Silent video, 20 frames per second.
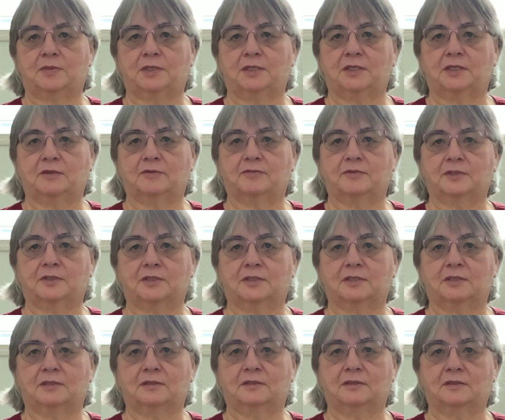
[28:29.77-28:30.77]
different.
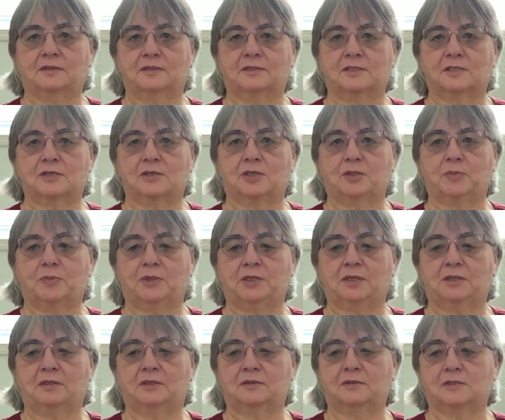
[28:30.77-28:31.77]
It's going to
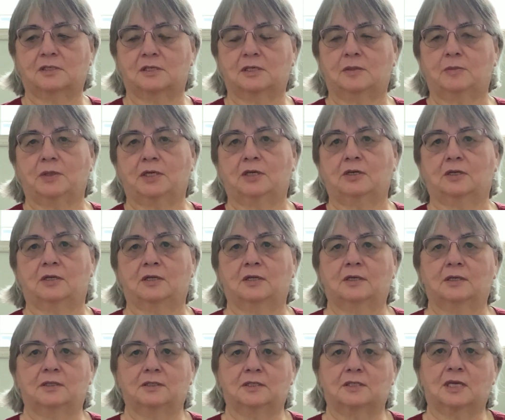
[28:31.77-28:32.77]
be good
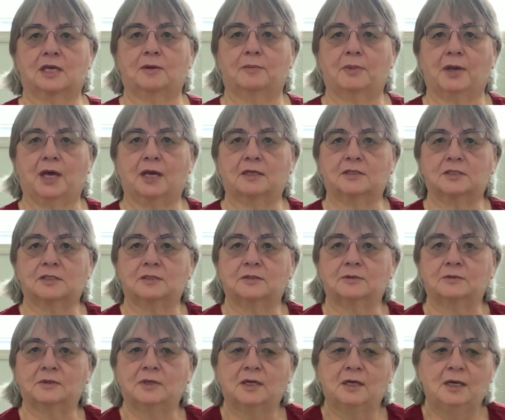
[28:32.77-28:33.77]
to get back
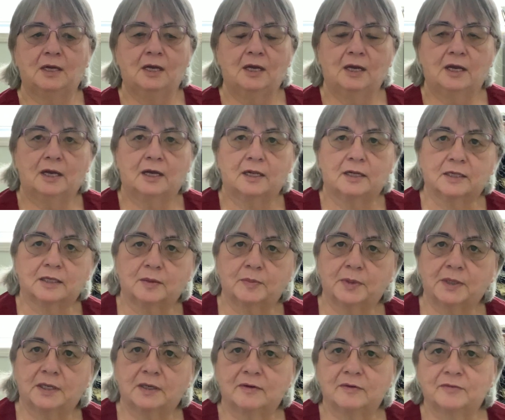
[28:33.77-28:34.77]
to a little
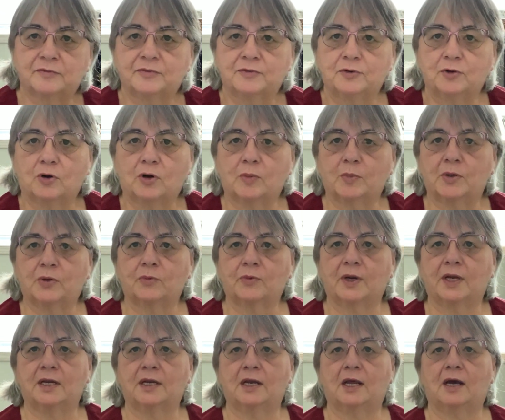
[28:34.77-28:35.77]
bit of normal.
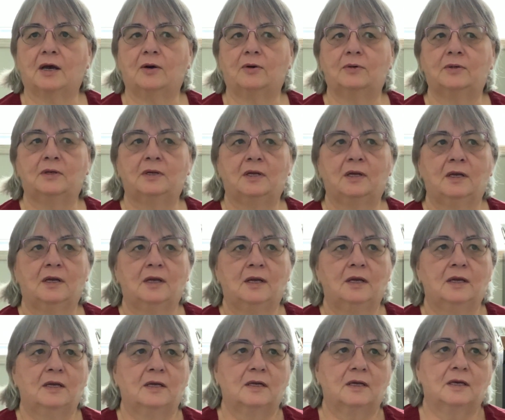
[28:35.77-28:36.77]
Right now,
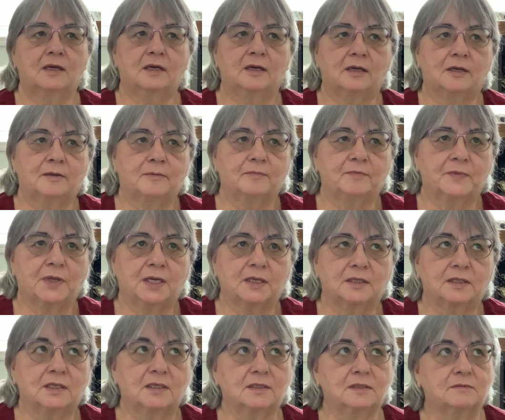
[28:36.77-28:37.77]
I
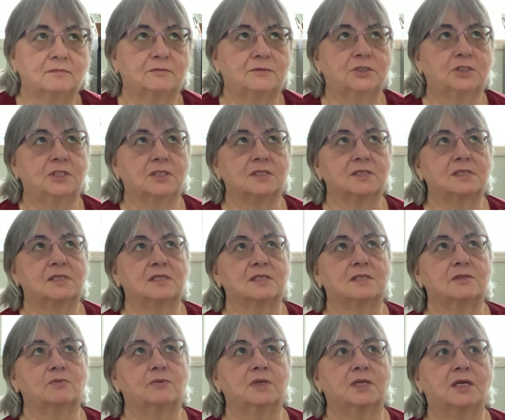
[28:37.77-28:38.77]
think just
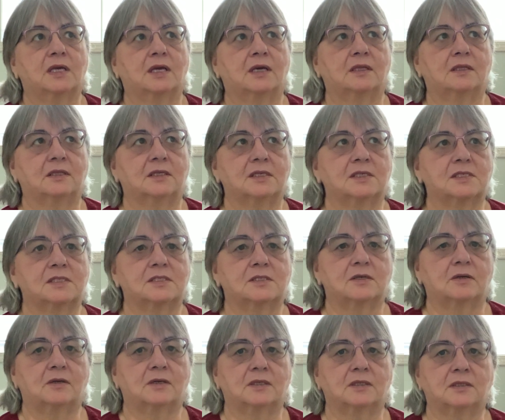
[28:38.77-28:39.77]
this weekend
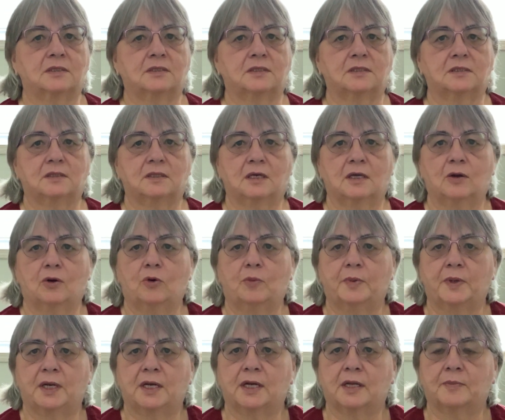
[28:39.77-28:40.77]
they
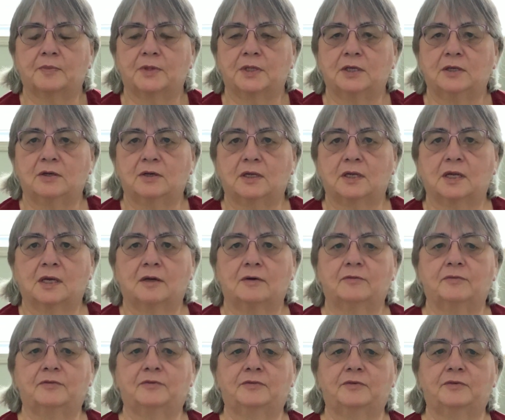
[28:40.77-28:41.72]
opened it up that you can have